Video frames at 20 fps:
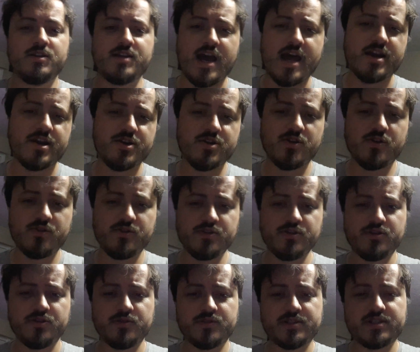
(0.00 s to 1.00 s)
Tanadol,
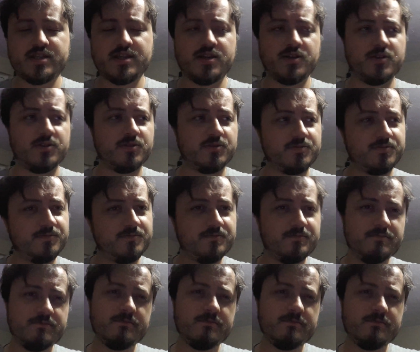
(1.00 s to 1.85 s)
who still